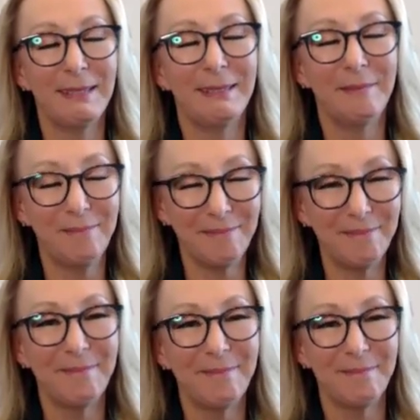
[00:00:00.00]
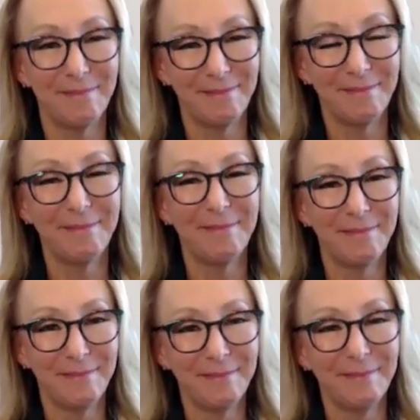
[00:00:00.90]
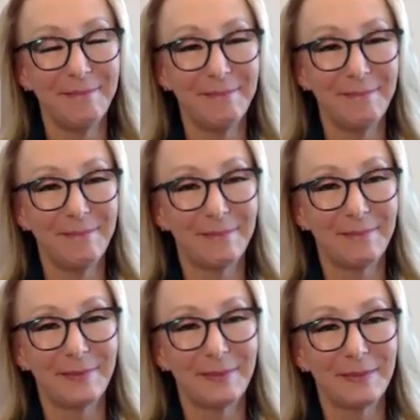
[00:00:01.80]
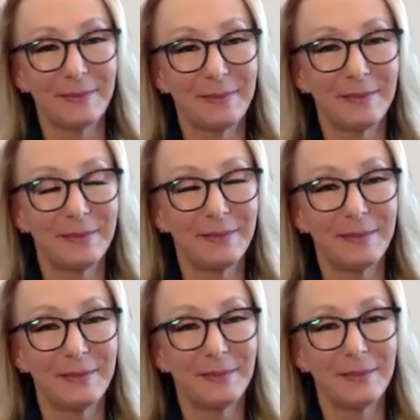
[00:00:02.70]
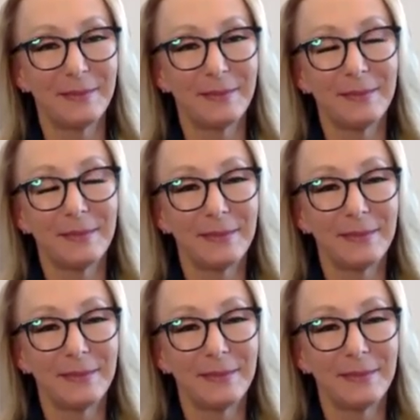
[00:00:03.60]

(not speaking)